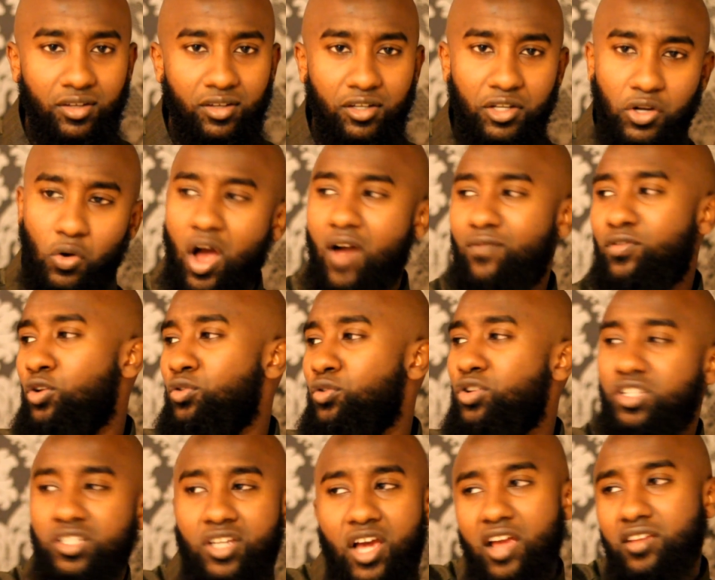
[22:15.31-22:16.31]
You know, I've known
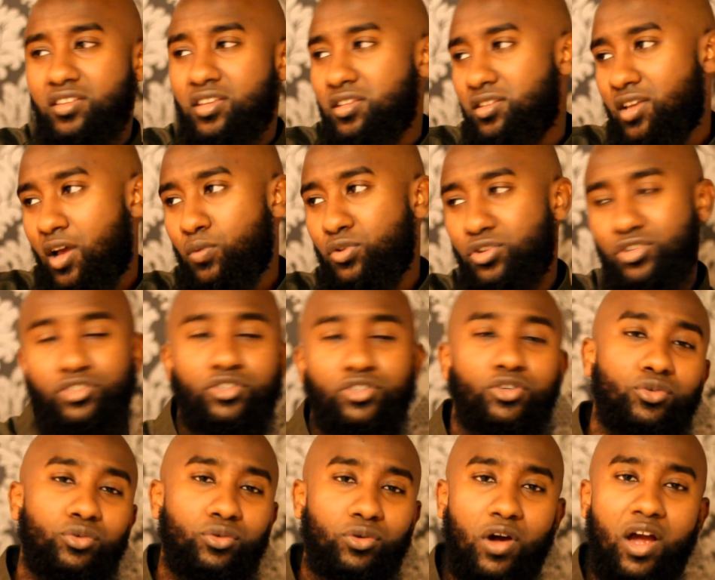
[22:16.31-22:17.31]
this guy since I was
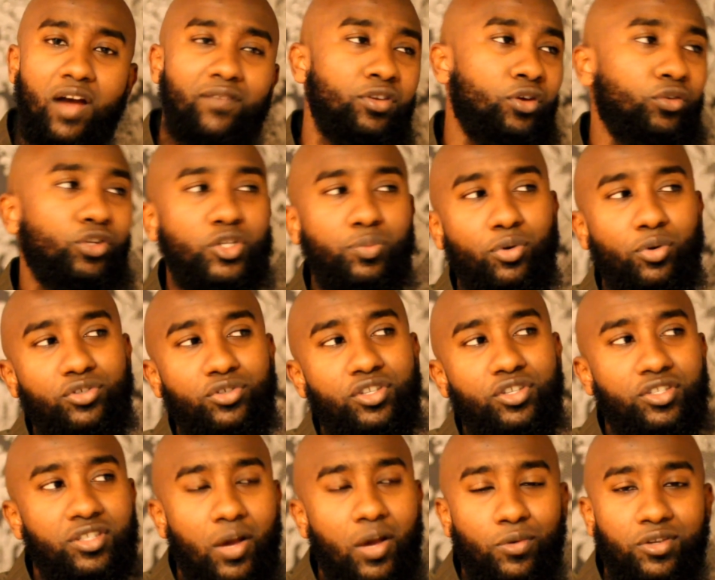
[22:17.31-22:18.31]
two. I've known this person
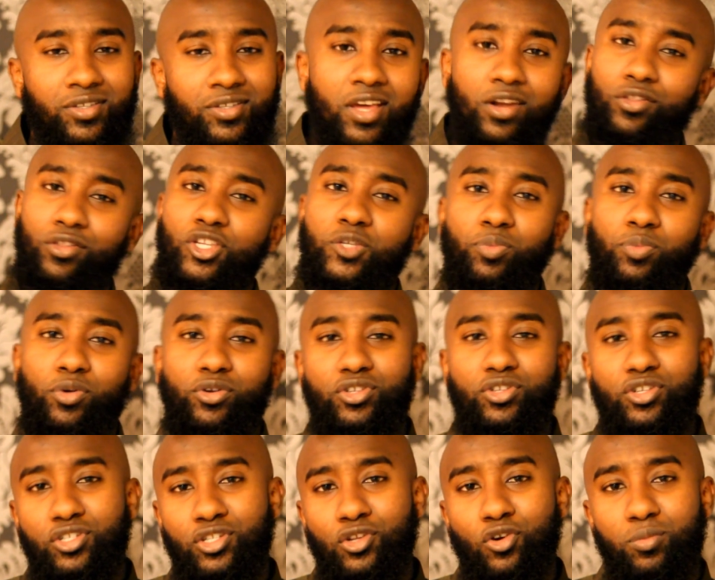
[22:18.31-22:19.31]
since I was 10, or this
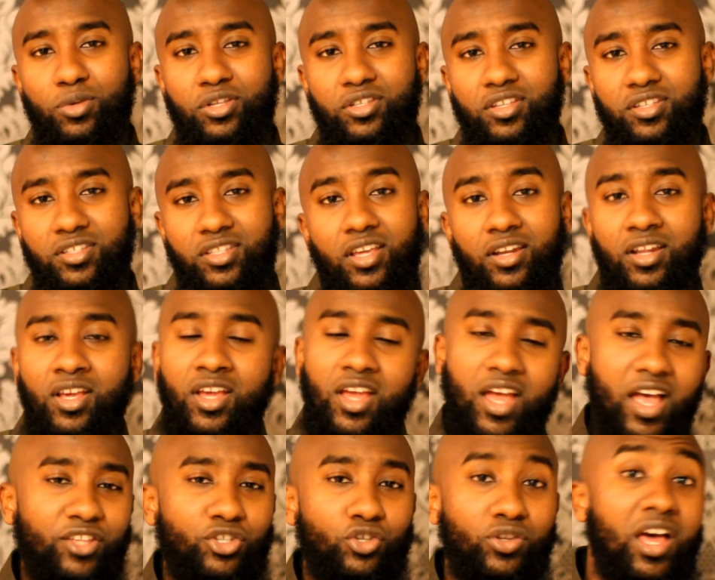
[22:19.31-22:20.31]
person's known me since then.
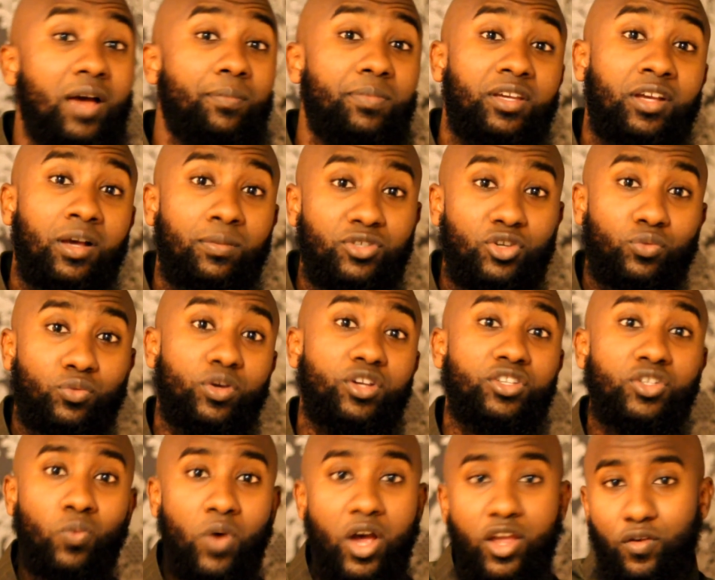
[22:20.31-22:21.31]
And so that becomes a
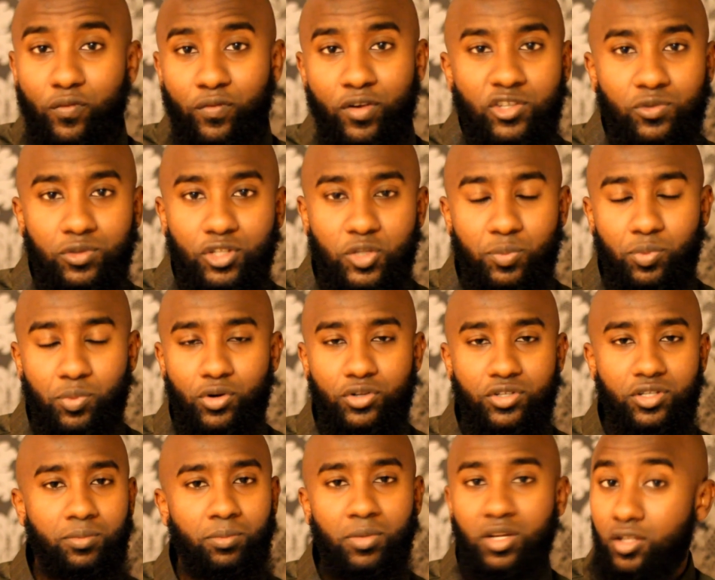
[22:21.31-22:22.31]
reason why you're friends with this
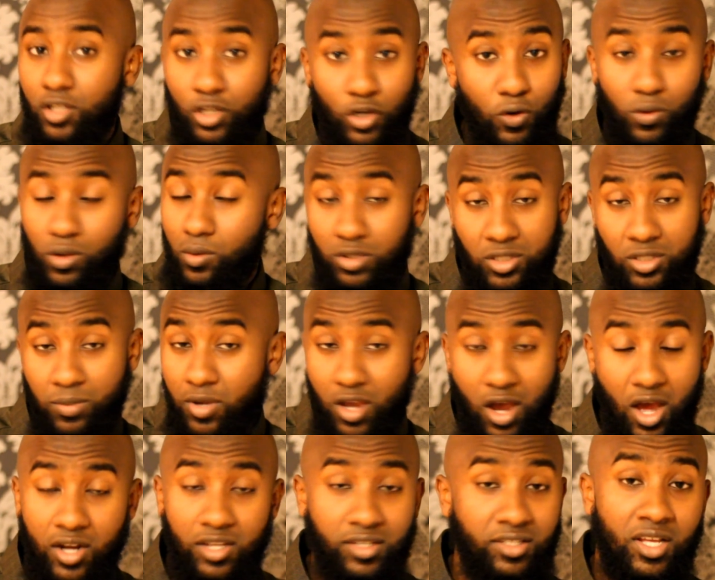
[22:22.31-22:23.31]
person. But, you know, to be
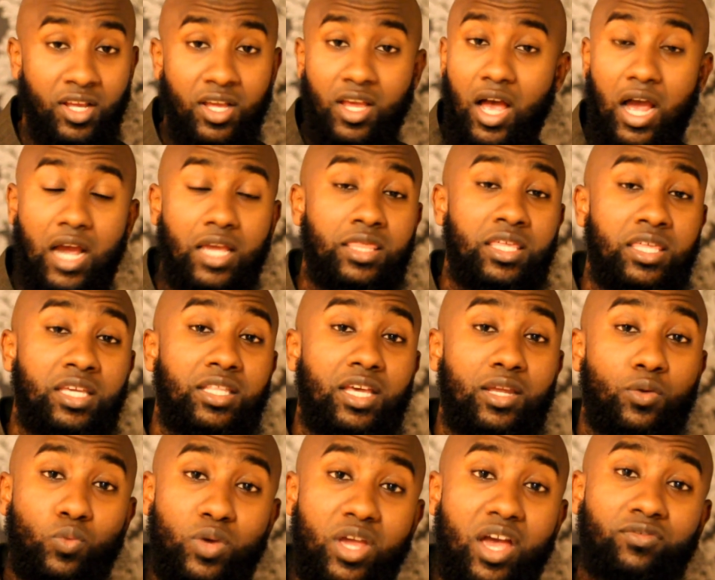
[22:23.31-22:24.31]
honest, I think
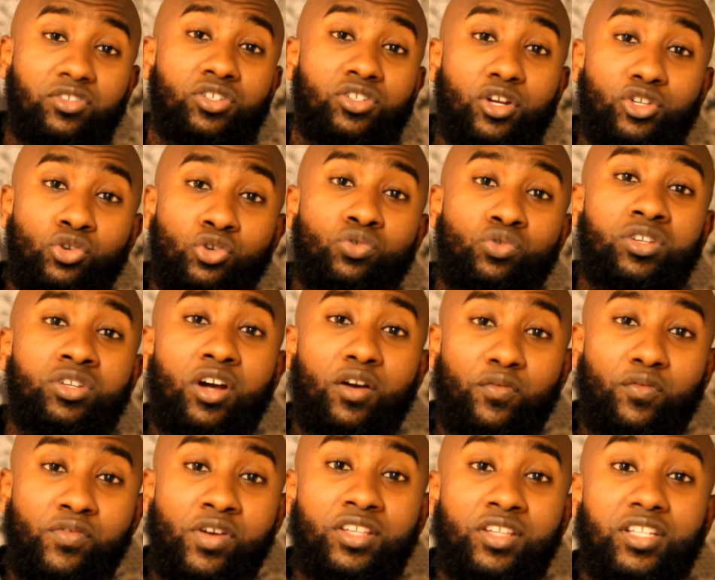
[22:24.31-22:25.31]
that we have to start choosing our
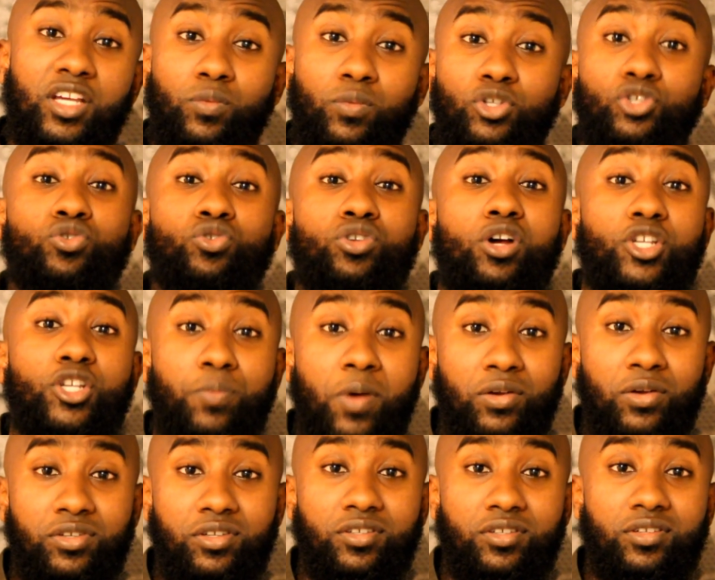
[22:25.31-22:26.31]
friends like we choose our
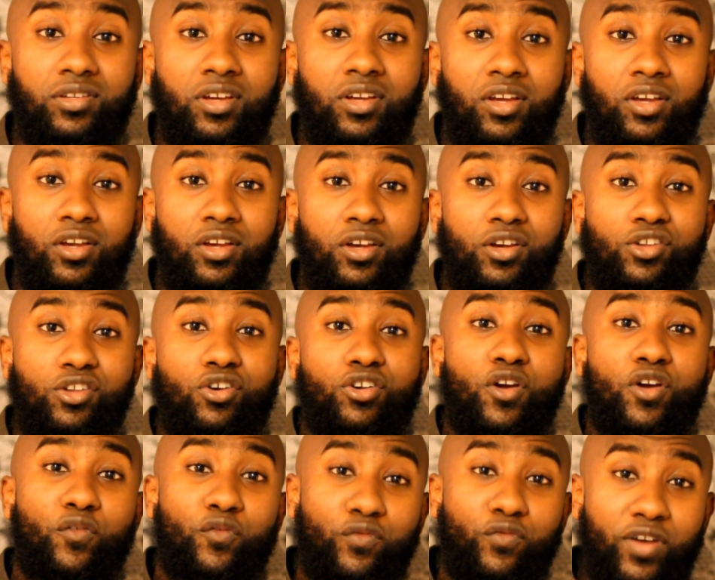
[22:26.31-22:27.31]
spouses. You know,
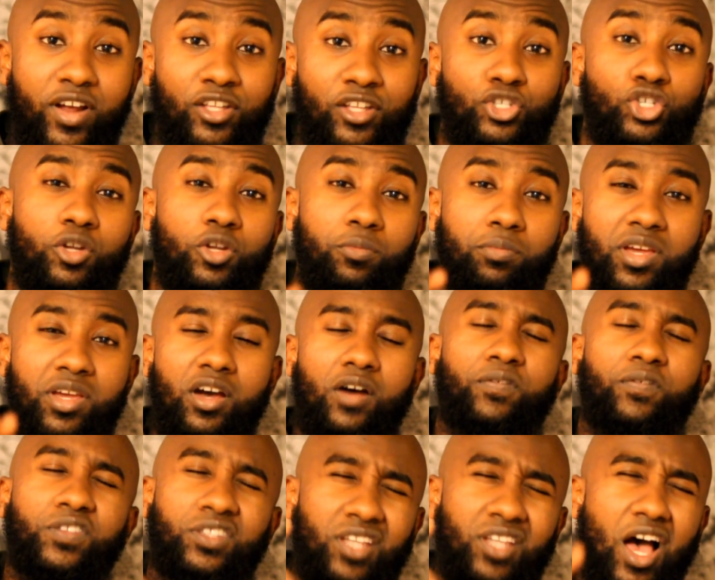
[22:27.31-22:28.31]
your friends should be of
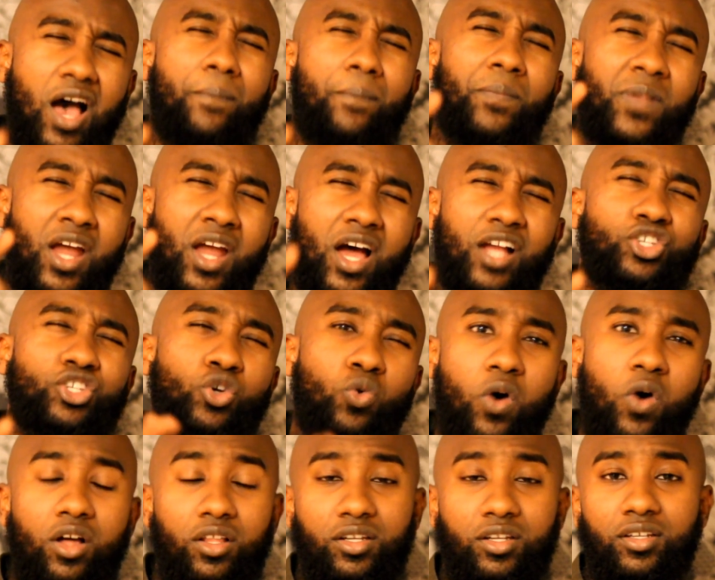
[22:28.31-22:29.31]
top notch
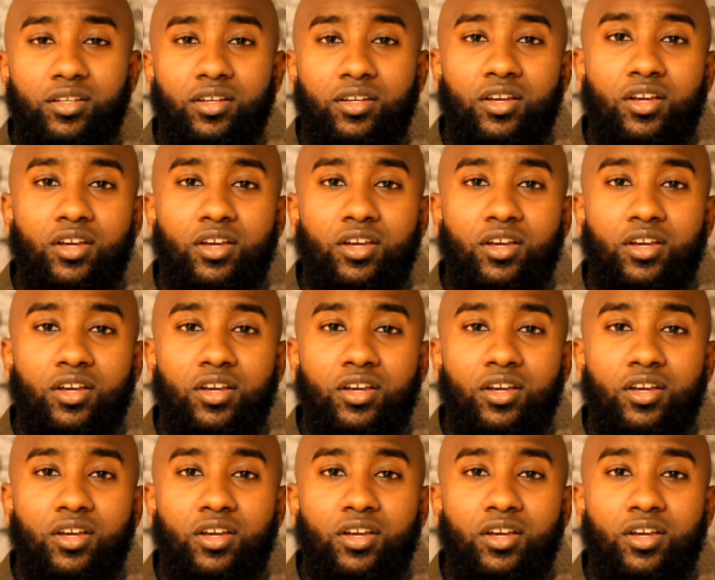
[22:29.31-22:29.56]
quality.